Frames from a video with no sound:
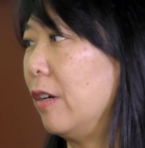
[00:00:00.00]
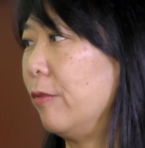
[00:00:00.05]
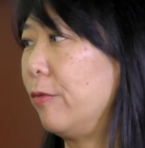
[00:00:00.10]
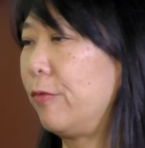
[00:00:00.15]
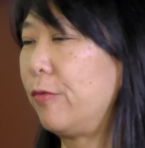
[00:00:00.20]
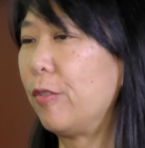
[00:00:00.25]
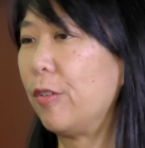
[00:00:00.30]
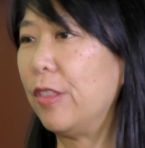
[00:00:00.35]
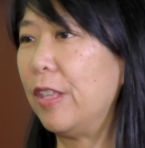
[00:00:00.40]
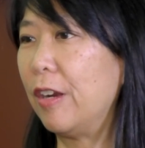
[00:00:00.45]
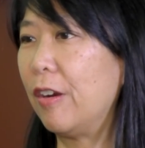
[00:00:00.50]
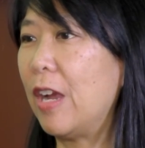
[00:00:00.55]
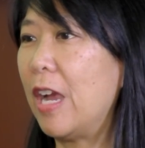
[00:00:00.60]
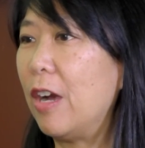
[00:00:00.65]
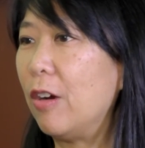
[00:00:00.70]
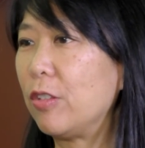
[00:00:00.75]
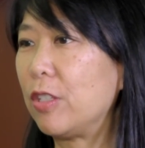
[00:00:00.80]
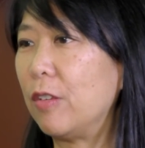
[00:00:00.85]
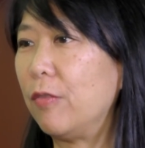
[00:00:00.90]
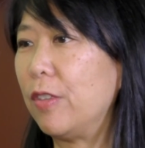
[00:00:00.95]
for their
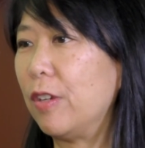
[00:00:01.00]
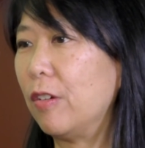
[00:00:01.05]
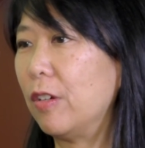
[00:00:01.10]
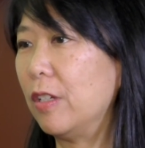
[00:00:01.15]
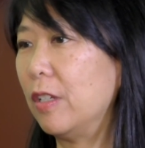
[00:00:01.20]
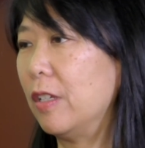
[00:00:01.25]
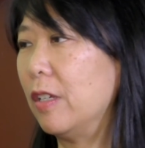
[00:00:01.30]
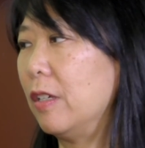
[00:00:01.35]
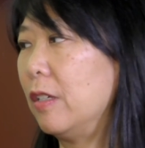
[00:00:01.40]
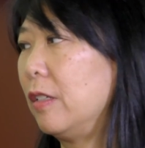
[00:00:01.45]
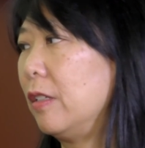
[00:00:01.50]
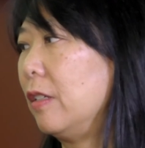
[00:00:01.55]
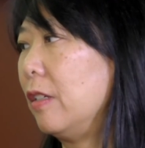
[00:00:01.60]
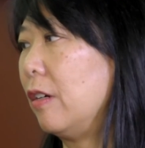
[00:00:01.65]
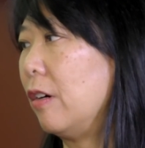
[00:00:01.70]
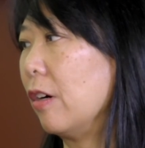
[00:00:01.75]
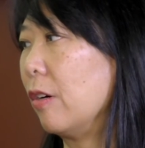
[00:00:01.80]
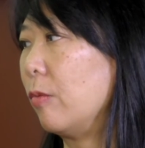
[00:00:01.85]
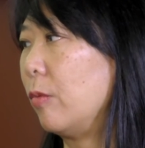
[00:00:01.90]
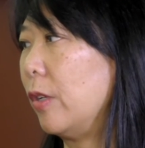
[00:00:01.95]
house if they're in a
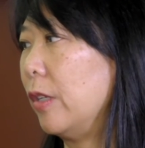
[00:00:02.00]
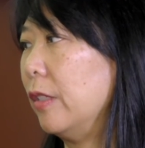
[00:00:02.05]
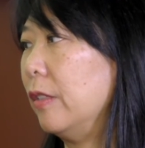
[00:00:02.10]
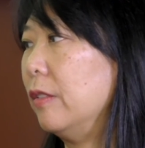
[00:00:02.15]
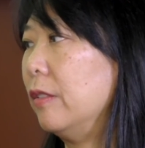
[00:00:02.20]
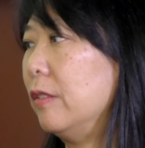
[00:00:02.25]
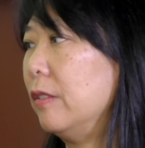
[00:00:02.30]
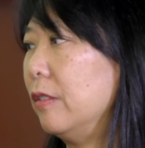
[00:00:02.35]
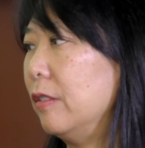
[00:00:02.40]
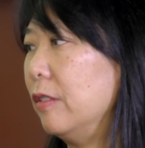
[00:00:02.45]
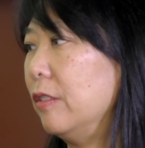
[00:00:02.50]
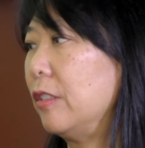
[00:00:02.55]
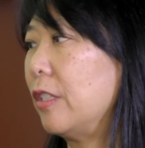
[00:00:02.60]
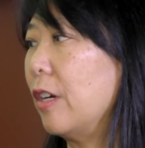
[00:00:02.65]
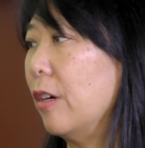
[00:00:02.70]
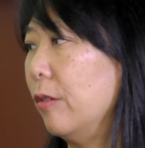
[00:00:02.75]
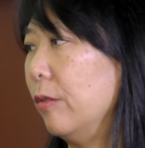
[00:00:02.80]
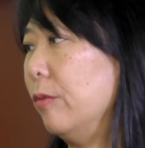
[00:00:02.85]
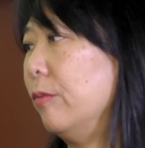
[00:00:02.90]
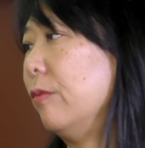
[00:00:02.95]
R1
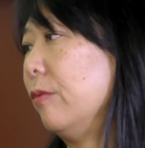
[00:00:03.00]
zone.